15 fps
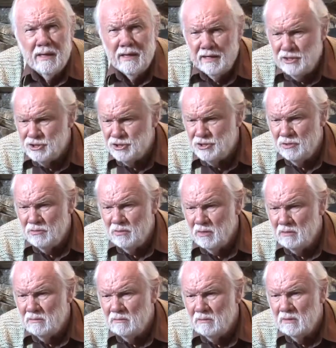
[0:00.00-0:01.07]
He's
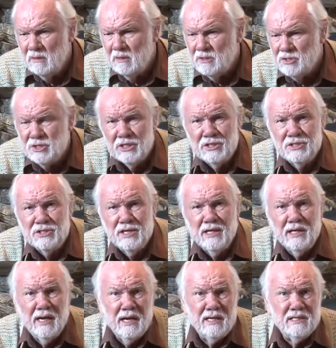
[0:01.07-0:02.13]
doing
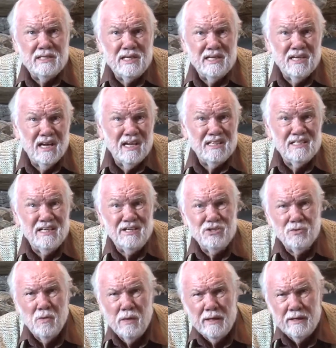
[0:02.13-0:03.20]
sixteen, eighteen, nineteen,
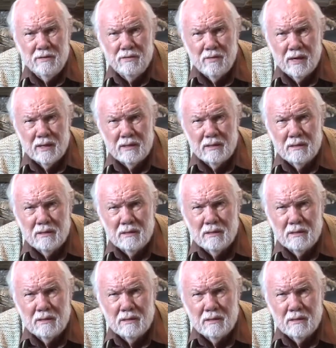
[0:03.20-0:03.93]
twenty correct.